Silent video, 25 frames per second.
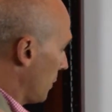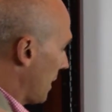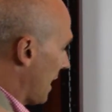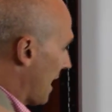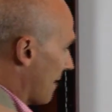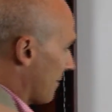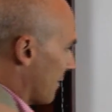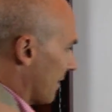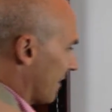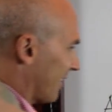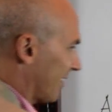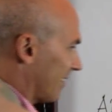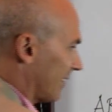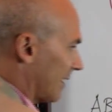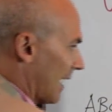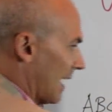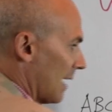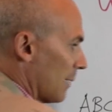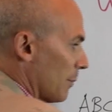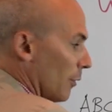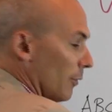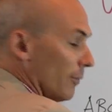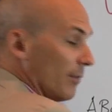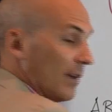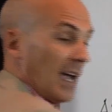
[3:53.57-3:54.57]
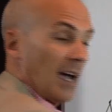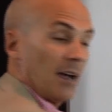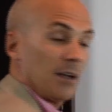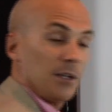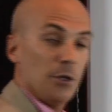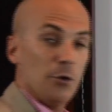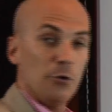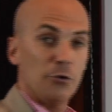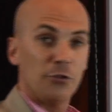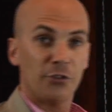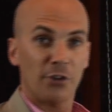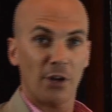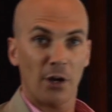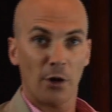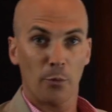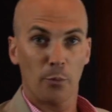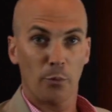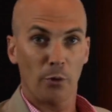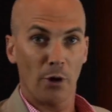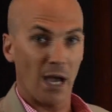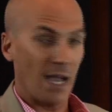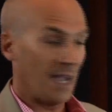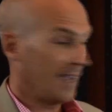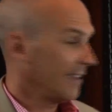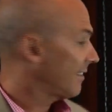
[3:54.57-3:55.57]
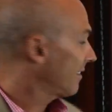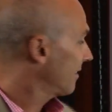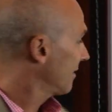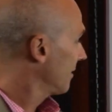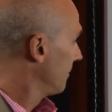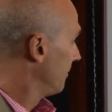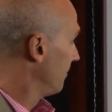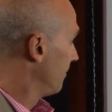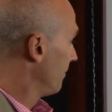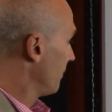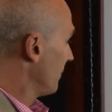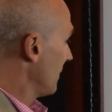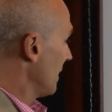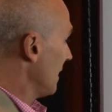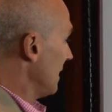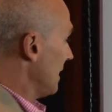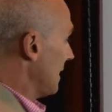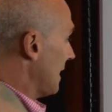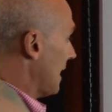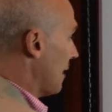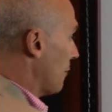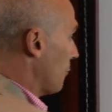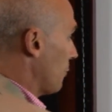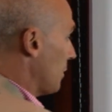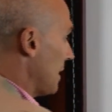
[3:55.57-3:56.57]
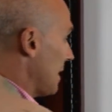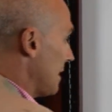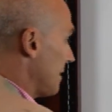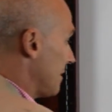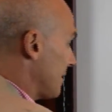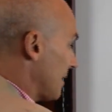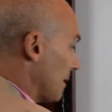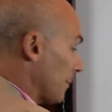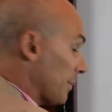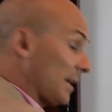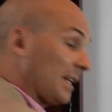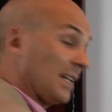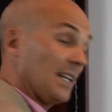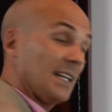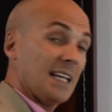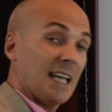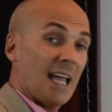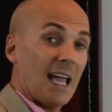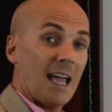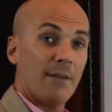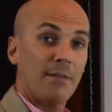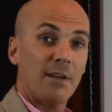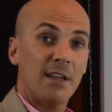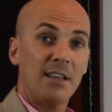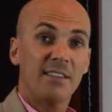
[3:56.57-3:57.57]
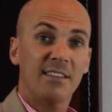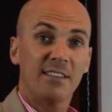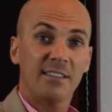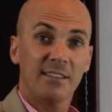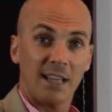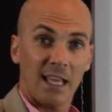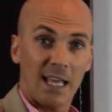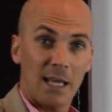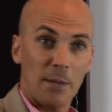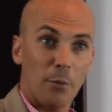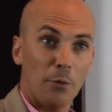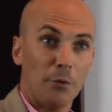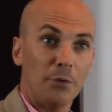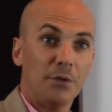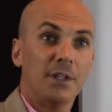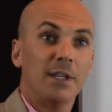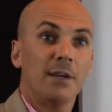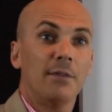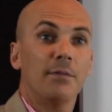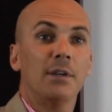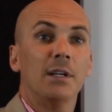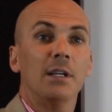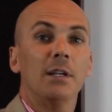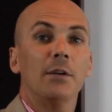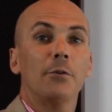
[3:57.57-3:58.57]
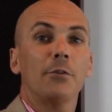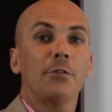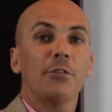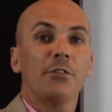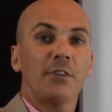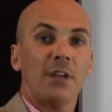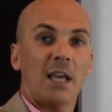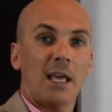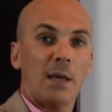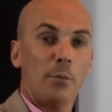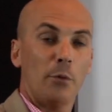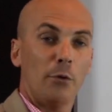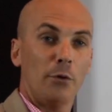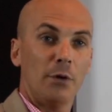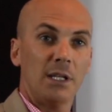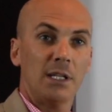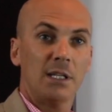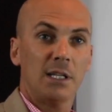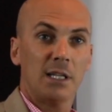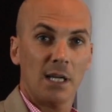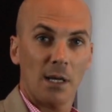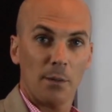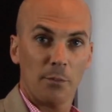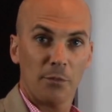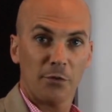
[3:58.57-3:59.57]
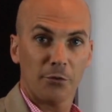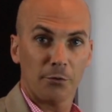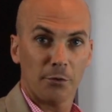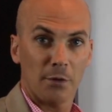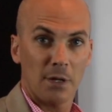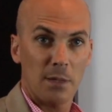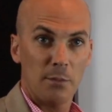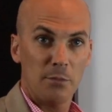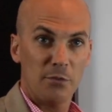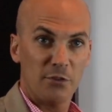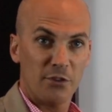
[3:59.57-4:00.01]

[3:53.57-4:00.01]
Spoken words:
we have a stable value share price, and we typically have a stable dividend or stable income stream